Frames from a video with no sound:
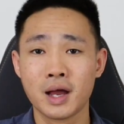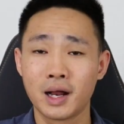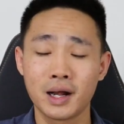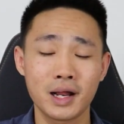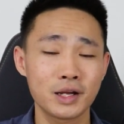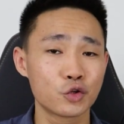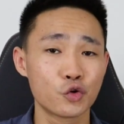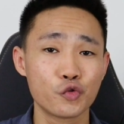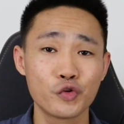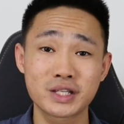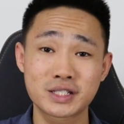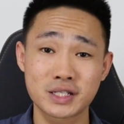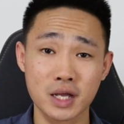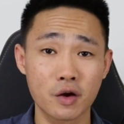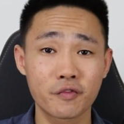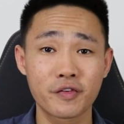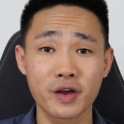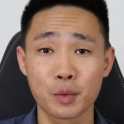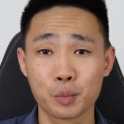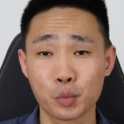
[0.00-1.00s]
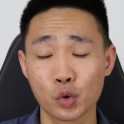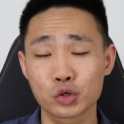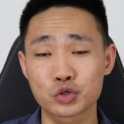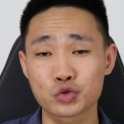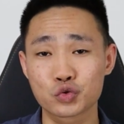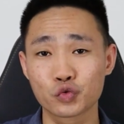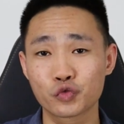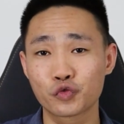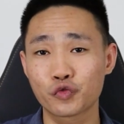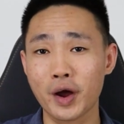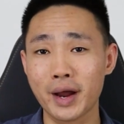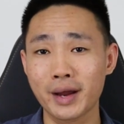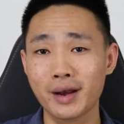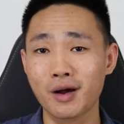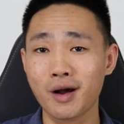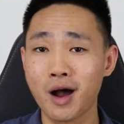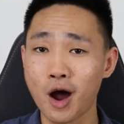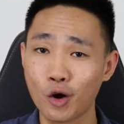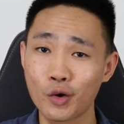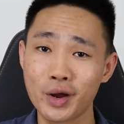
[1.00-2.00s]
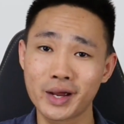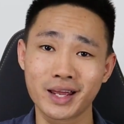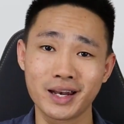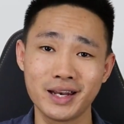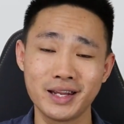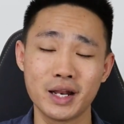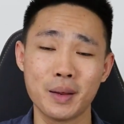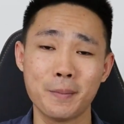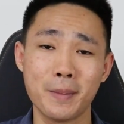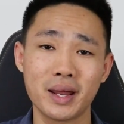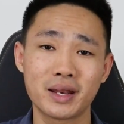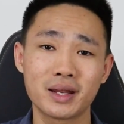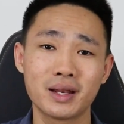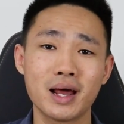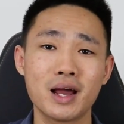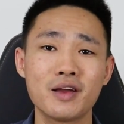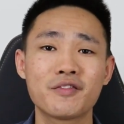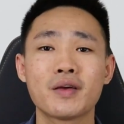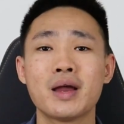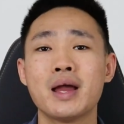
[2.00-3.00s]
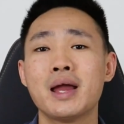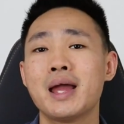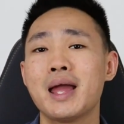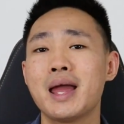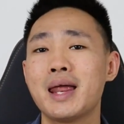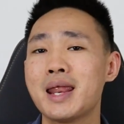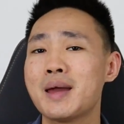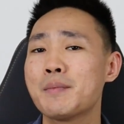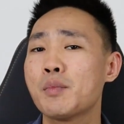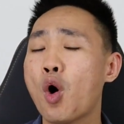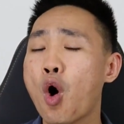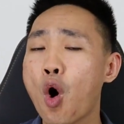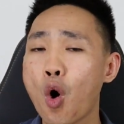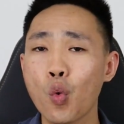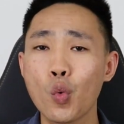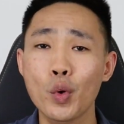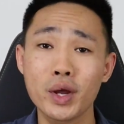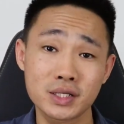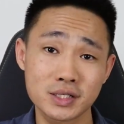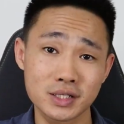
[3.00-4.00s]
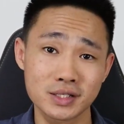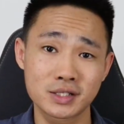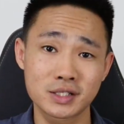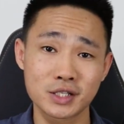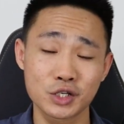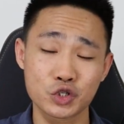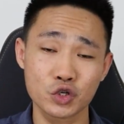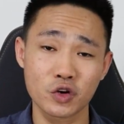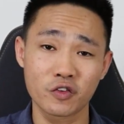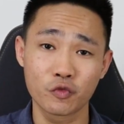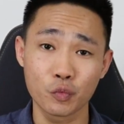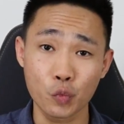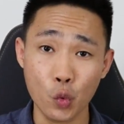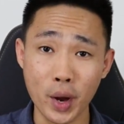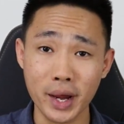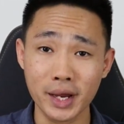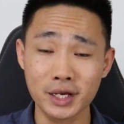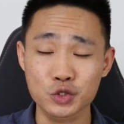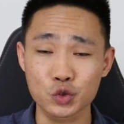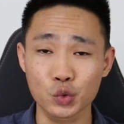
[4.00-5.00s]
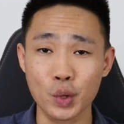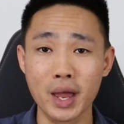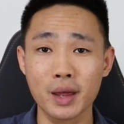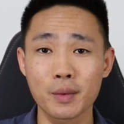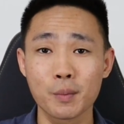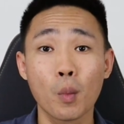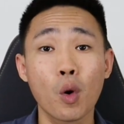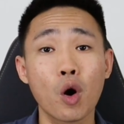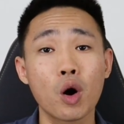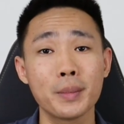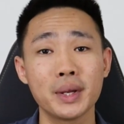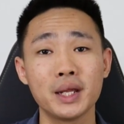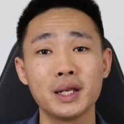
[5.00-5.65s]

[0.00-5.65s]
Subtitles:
I like to read self-help books to find out how I can lead a better life, and I'm always in search of ways to add more